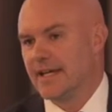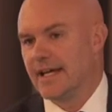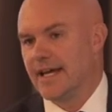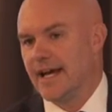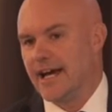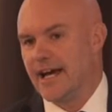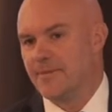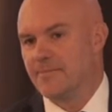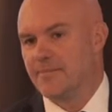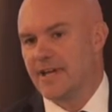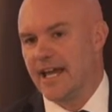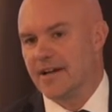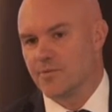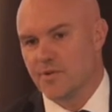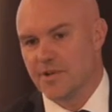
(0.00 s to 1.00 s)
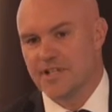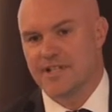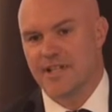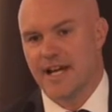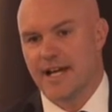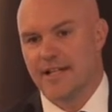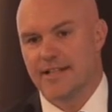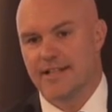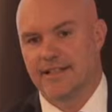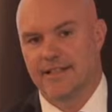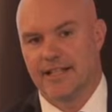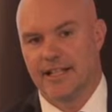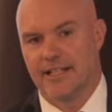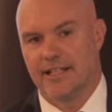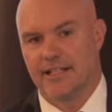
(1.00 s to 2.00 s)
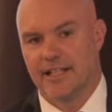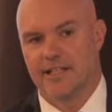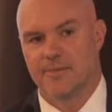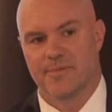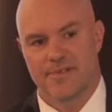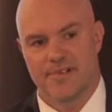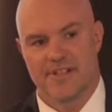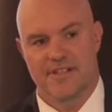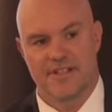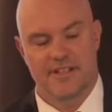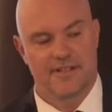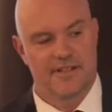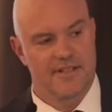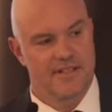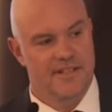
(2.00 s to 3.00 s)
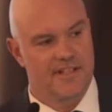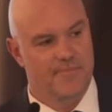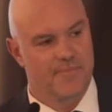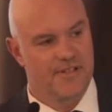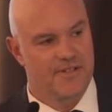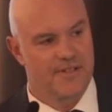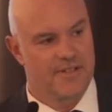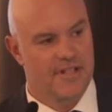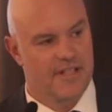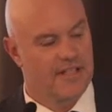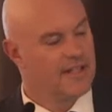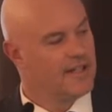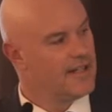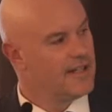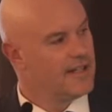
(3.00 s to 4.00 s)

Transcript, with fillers: um, and retailing in a, precinct that is experiencing